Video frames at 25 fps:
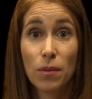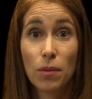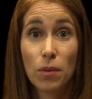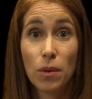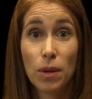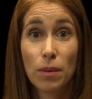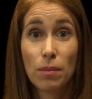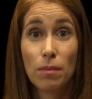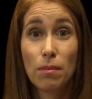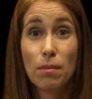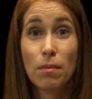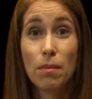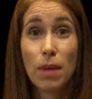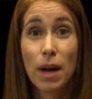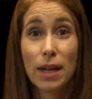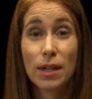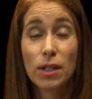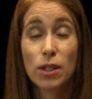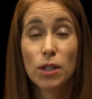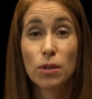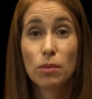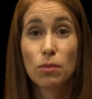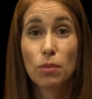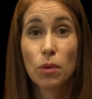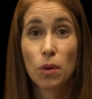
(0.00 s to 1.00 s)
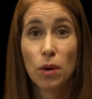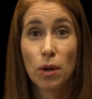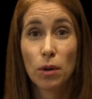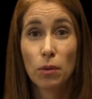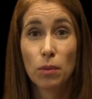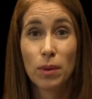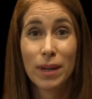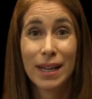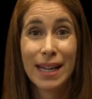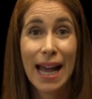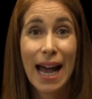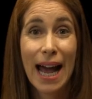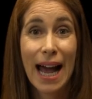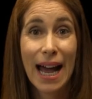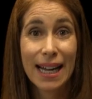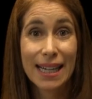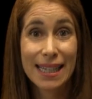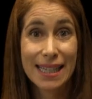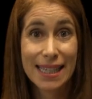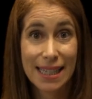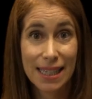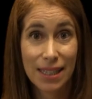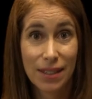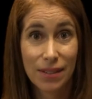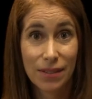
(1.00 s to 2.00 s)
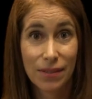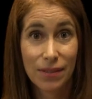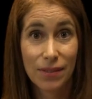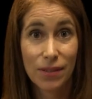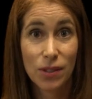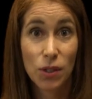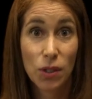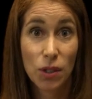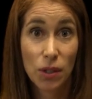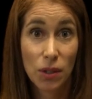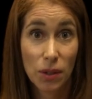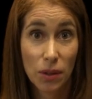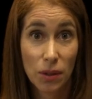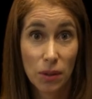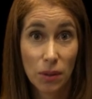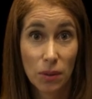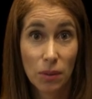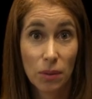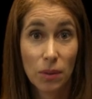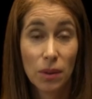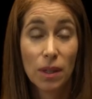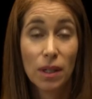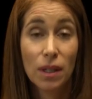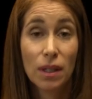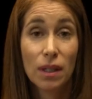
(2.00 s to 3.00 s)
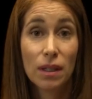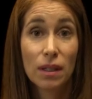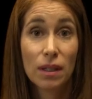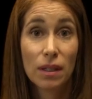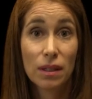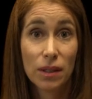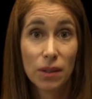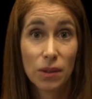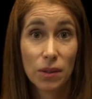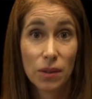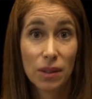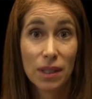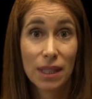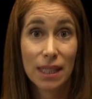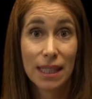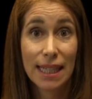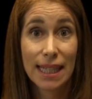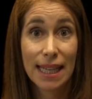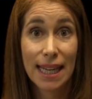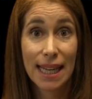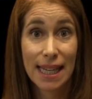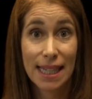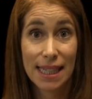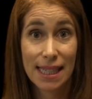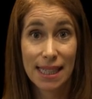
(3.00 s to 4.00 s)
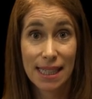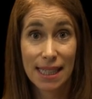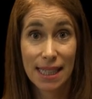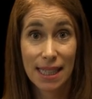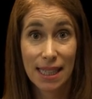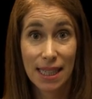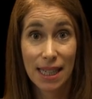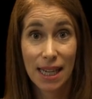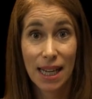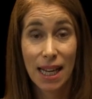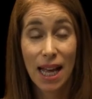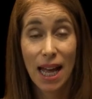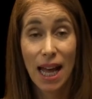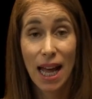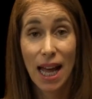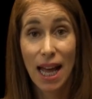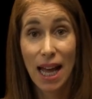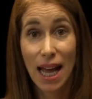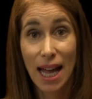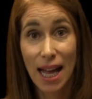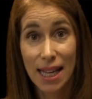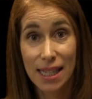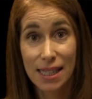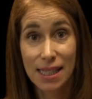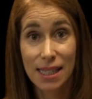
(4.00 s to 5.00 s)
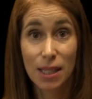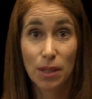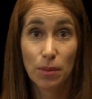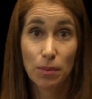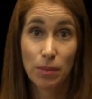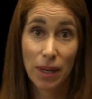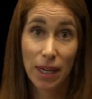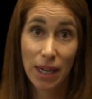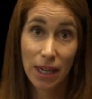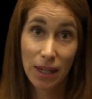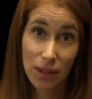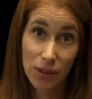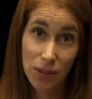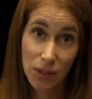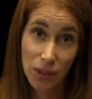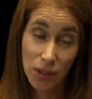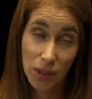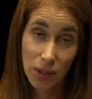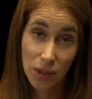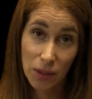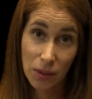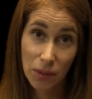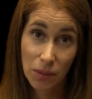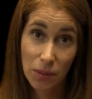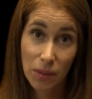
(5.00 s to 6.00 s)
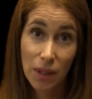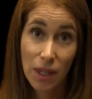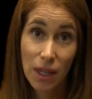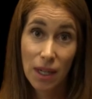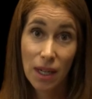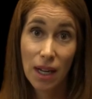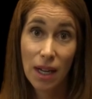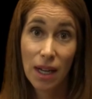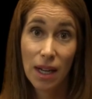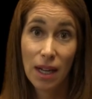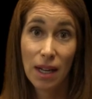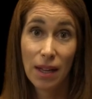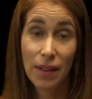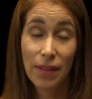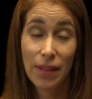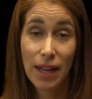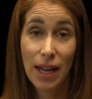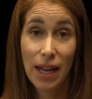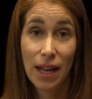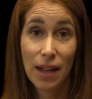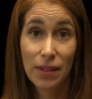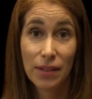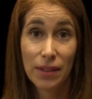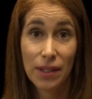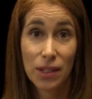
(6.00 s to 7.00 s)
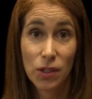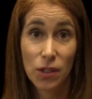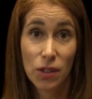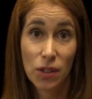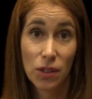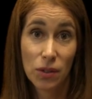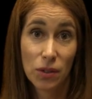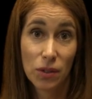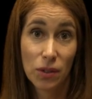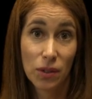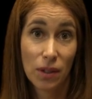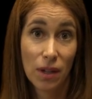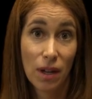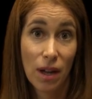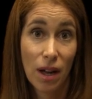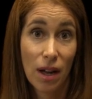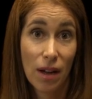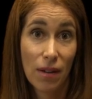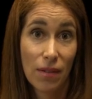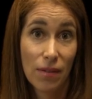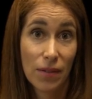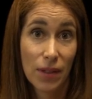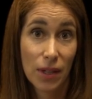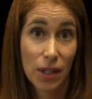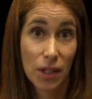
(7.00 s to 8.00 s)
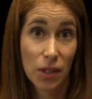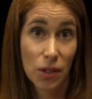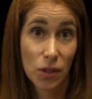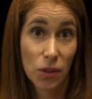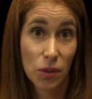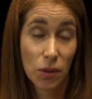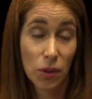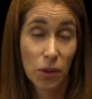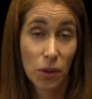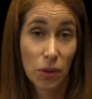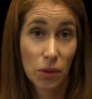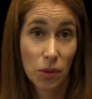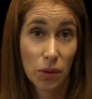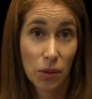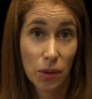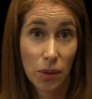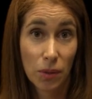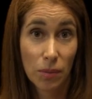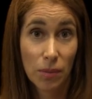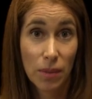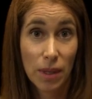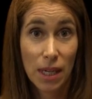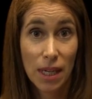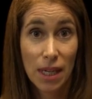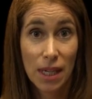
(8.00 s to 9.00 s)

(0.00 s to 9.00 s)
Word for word: were much more reactive to gluten and casein as compared to uh, the healthy children of the control group.